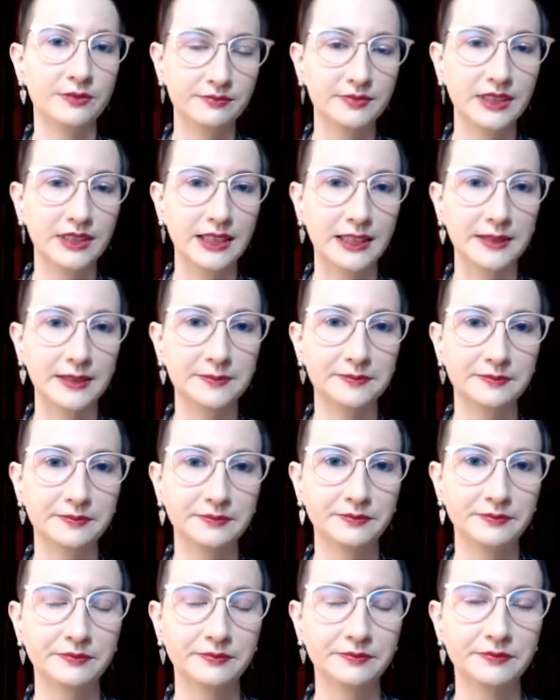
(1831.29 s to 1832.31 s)
Yeah.
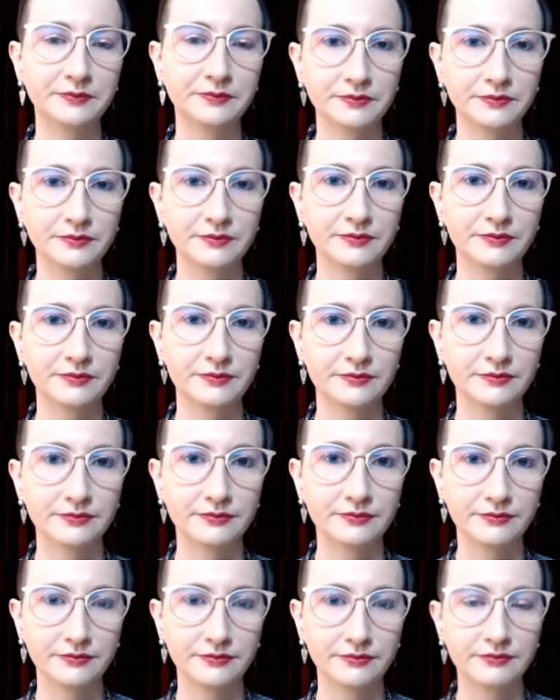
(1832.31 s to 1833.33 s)
Very
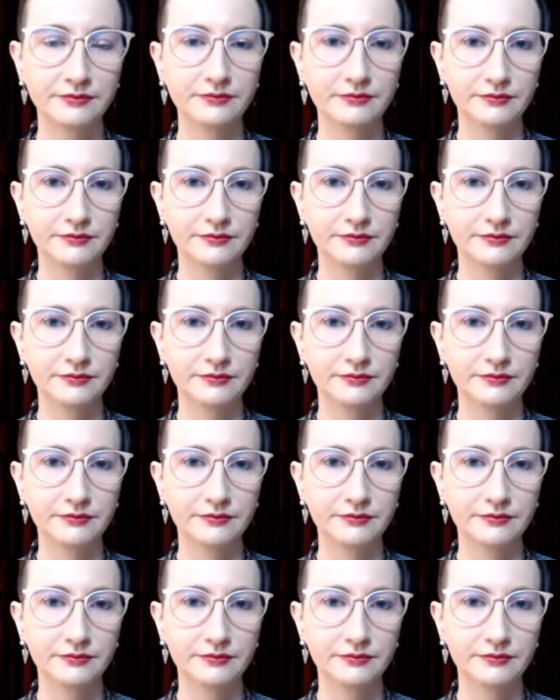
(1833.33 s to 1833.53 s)
nice.